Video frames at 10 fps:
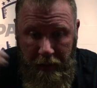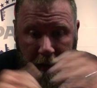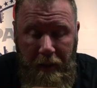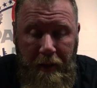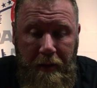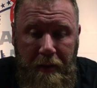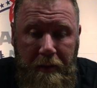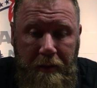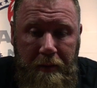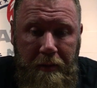uh,
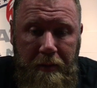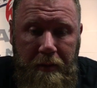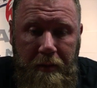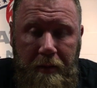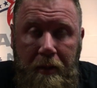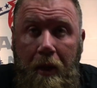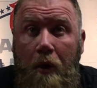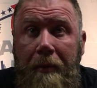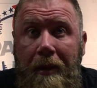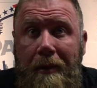
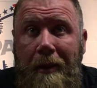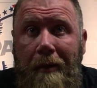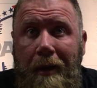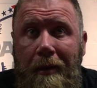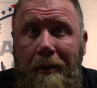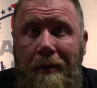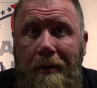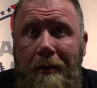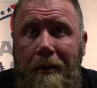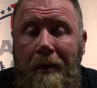Colby, is that right?
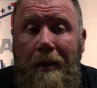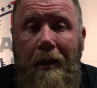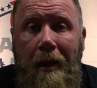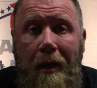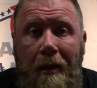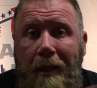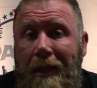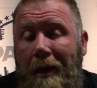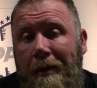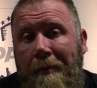Colby. Uh, that's
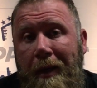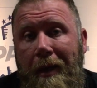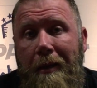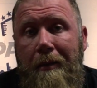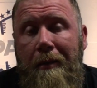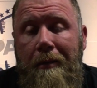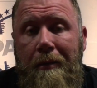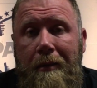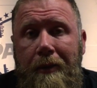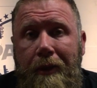how I run my gun.
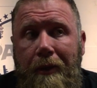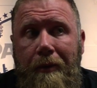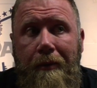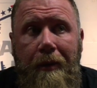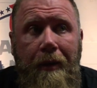So,